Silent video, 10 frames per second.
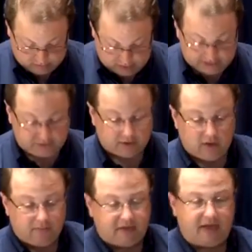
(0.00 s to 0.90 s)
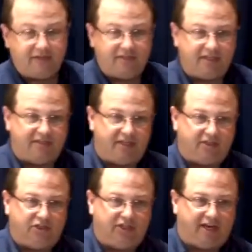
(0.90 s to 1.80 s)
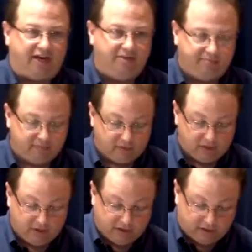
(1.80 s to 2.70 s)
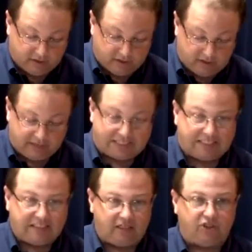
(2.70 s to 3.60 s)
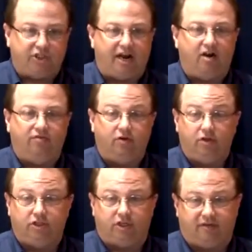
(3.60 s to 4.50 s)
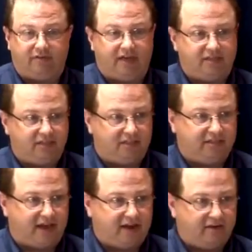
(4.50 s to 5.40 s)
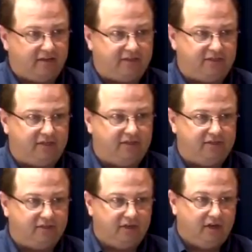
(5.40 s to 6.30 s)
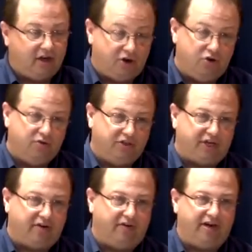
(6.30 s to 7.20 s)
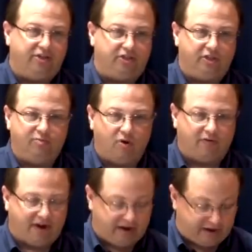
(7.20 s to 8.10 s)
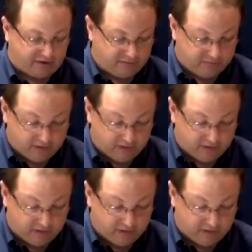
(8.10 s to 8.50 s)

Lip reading: Nice. The SD6G is a 6-channel version of the SD10. This is a newer generation sport radio.